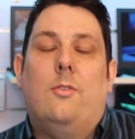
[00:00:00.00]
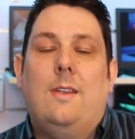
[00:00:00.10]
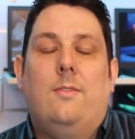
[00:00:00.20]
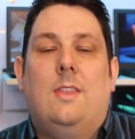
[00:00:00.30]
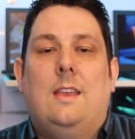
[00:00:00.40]
or
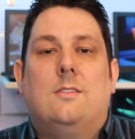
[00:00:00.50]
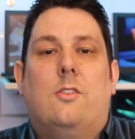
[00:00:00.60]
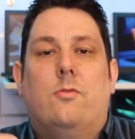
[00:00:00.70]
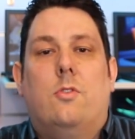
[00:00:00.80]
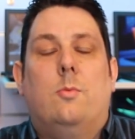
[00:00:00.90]
even these
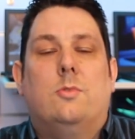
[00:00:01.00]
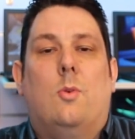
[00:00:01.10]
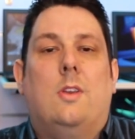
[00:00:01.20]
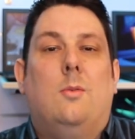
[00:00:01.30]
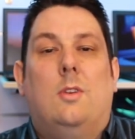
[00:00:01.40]
groups,
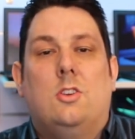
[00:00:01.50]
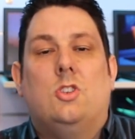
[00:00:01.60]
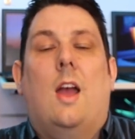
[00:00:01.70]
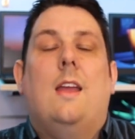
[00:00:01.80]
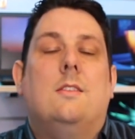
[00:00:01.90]
what you want to
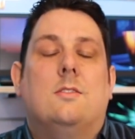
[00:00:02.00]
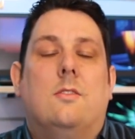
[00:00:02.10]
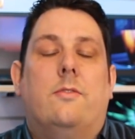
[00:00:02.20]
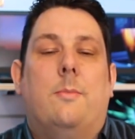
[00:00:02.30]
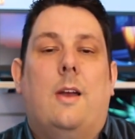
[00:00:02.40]
share your
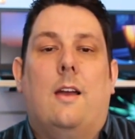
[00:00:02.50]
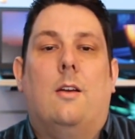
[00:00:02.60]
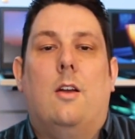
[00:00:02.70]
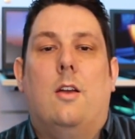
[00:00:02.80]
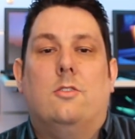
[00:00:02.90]
stuff
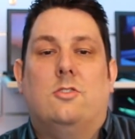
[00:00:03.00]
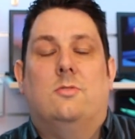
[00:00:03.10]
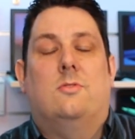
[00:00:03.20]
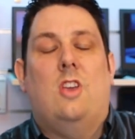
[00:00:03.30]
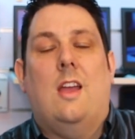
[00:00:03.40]
about,
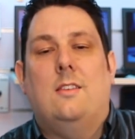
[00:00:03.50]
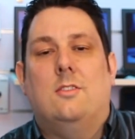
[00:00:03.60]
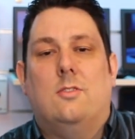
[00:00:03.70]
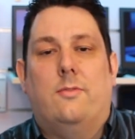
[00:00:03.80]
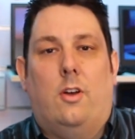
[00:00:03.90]
share your
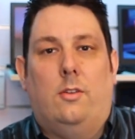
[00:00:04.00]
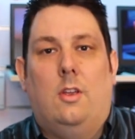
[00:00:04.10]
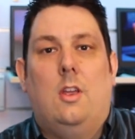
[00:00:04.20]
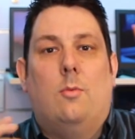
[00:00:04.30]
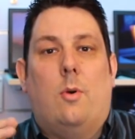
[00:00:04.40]
stuff on,
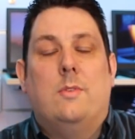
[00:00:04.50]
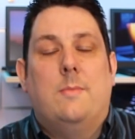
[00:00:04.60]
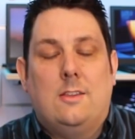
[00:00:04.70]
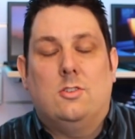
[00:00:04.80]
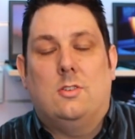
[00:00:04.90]
what we
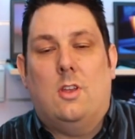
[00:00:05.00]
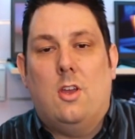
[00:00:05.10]
mentioned